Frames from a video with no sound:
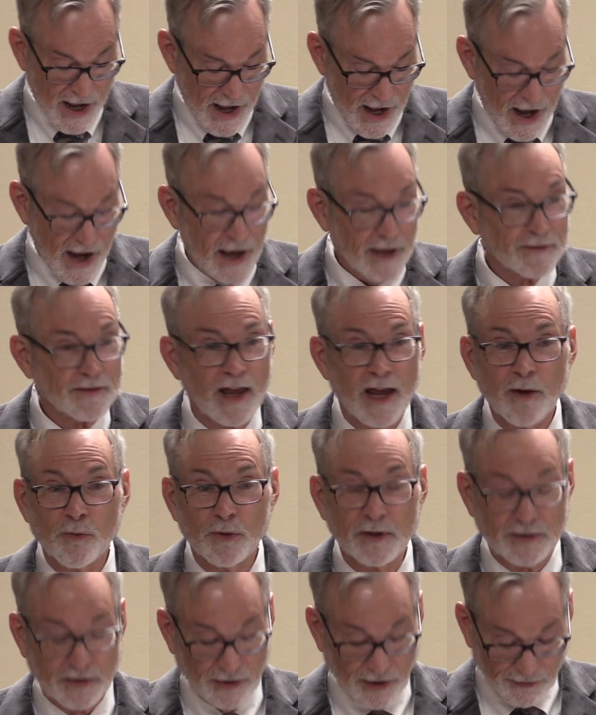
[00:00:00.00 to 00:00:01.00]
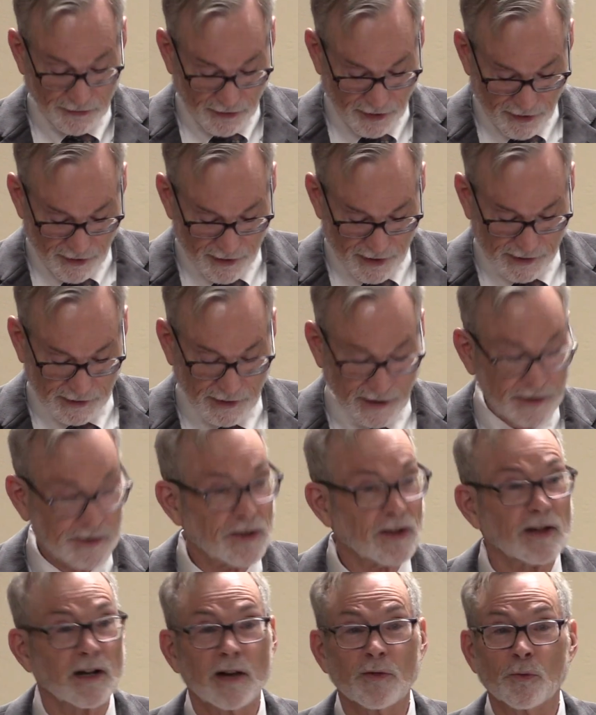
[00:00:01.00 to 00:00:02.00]
and they would sit there and
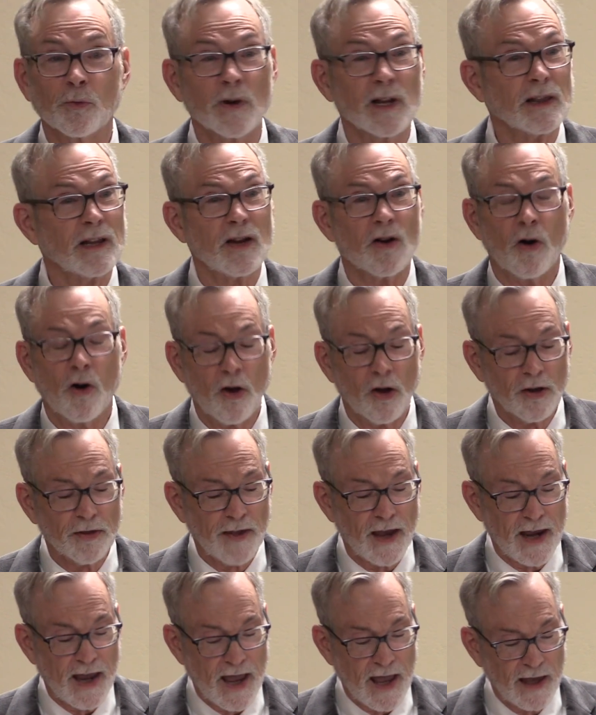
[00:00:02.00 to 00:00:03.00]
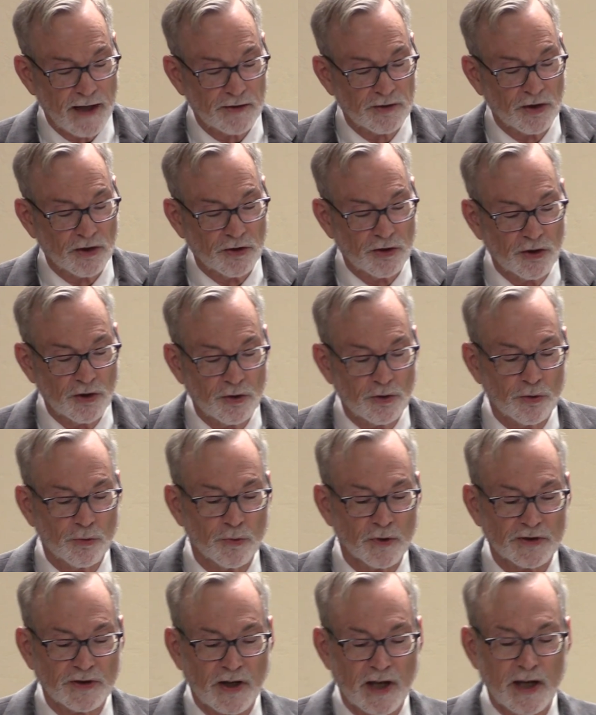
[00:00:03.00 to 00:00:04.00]
listen, and really all they had to do
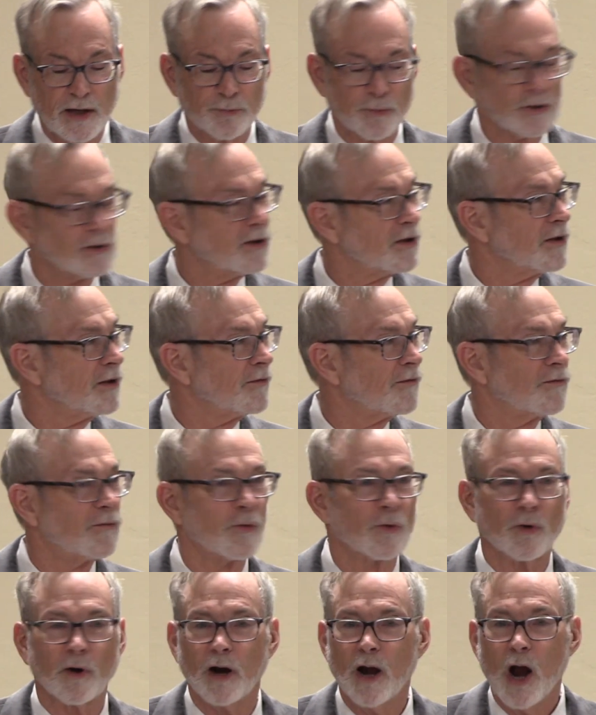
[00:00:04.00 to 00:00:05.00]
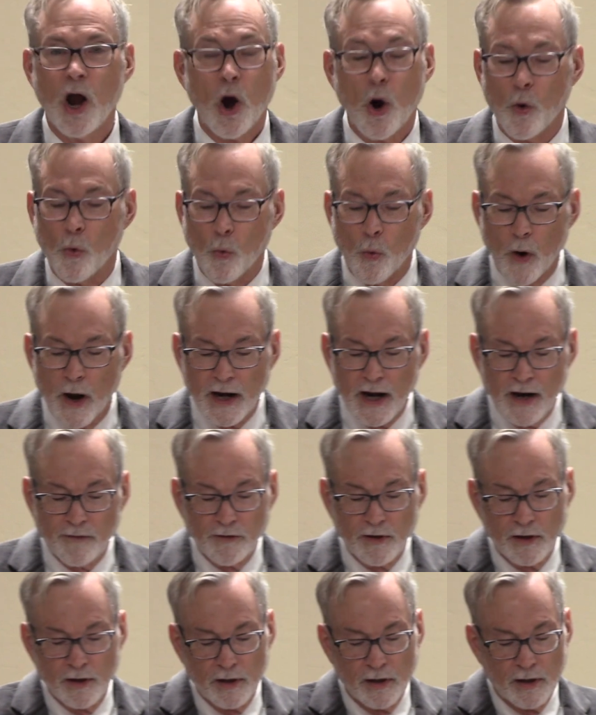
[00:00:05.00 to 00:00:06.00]
was keep alert for
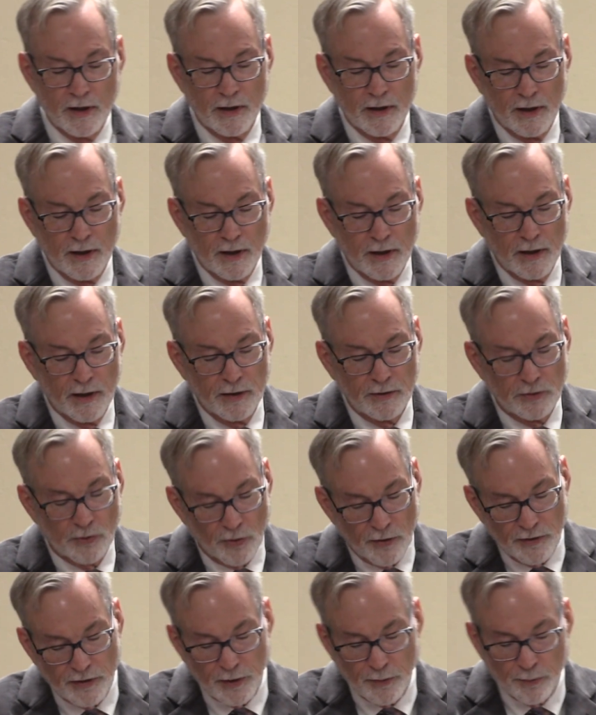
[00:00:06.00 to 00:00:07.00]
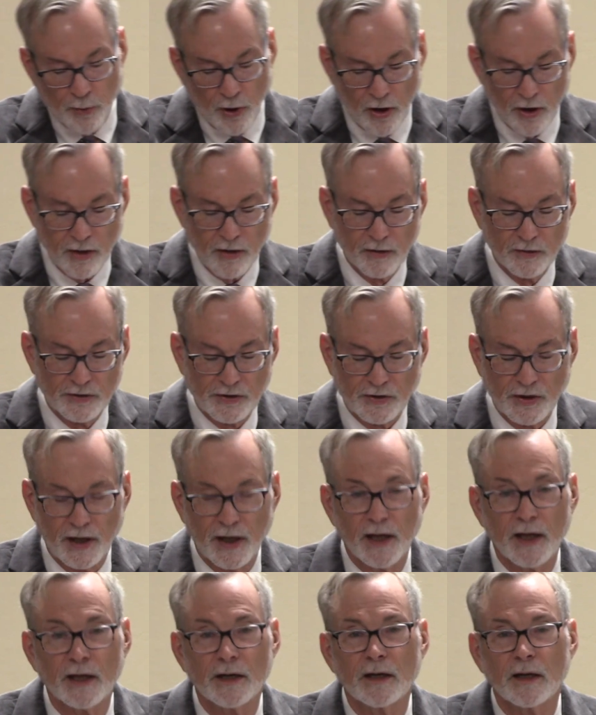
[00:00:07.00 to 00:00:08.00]
whatever Dorothy Parker
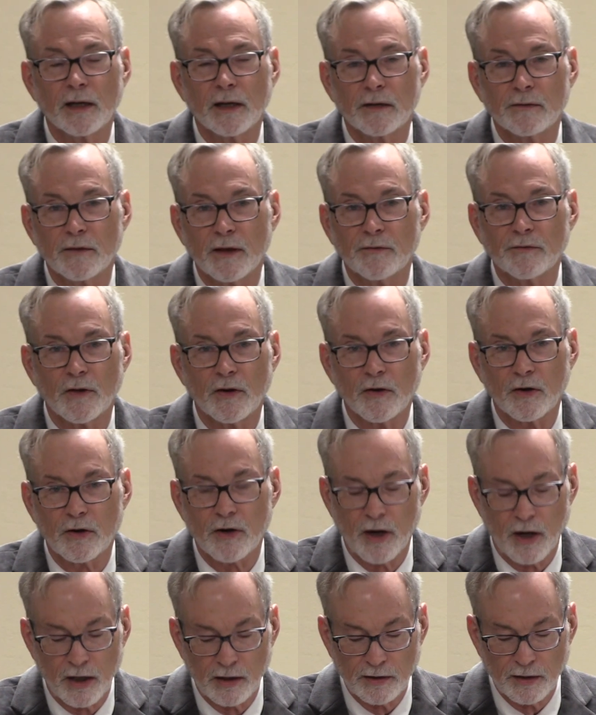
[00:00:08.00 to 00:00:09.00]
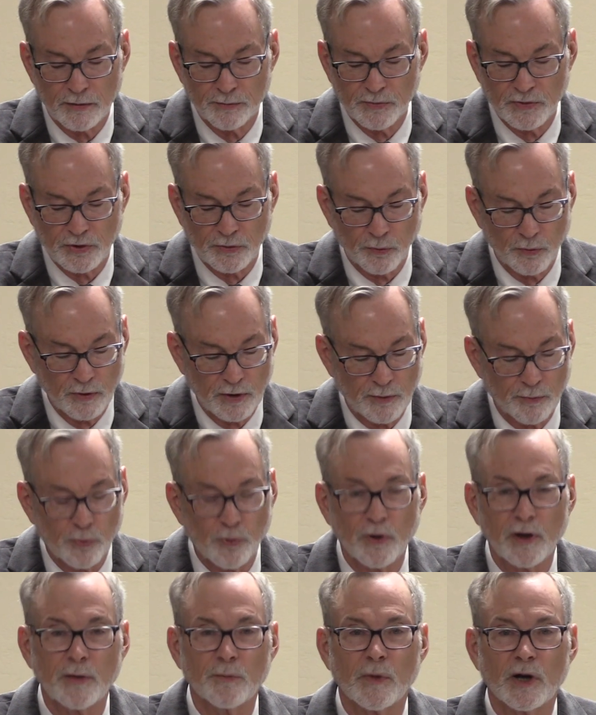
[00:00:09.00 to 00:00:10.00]
said, and then their columns would
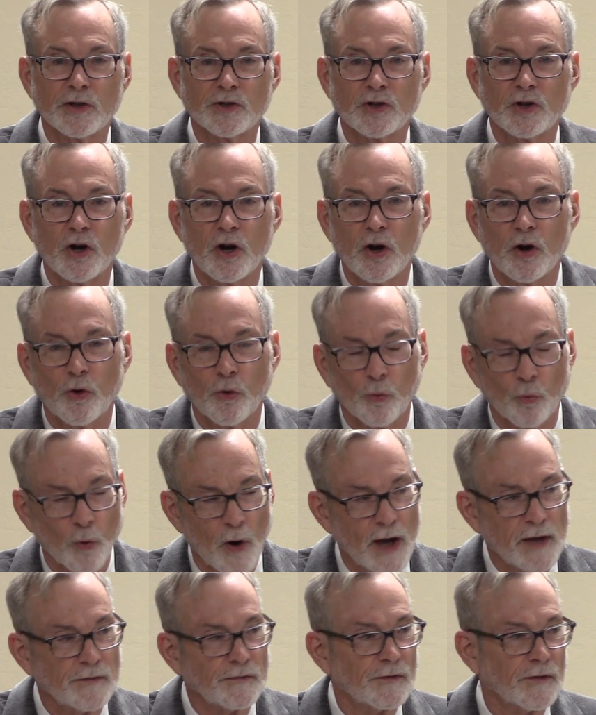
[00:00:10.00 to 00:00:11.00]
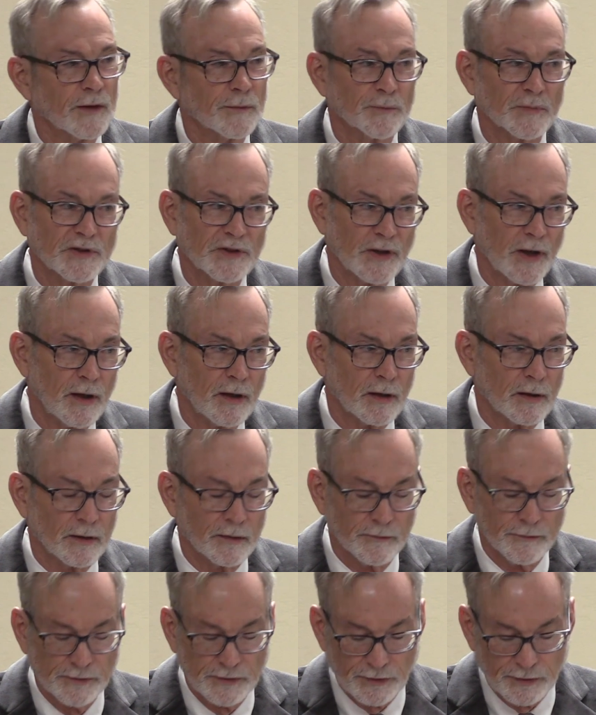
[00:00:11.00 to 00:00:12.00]
pretty much write
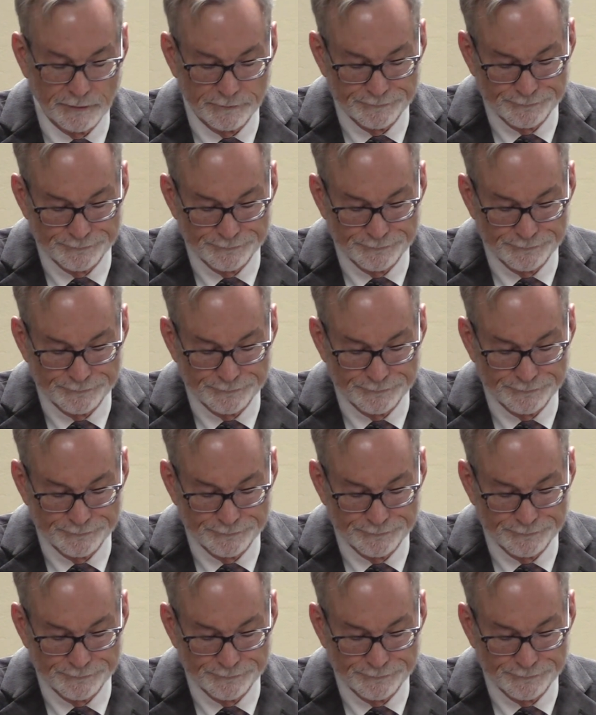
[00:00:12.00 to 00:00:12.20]
themselves.